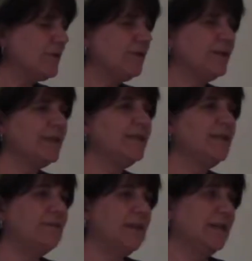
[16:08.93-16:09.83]
start to
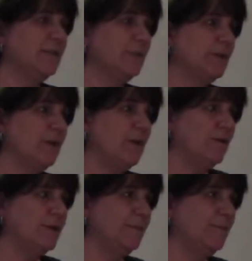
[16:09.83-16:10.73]
stiffen as a
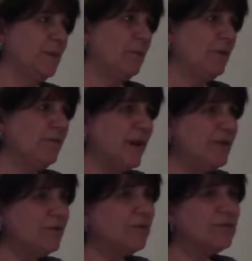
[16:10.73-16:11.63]
result. And when your
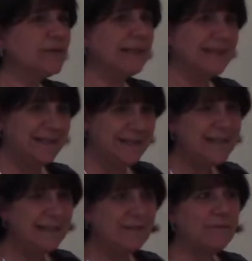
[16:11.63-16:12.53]
ventricles get
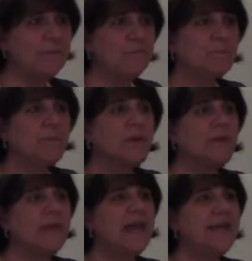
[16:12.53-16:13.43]
stiff,
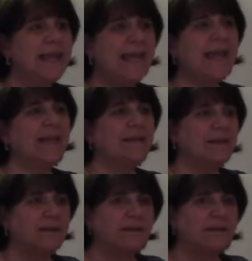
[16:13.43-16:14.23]
they can't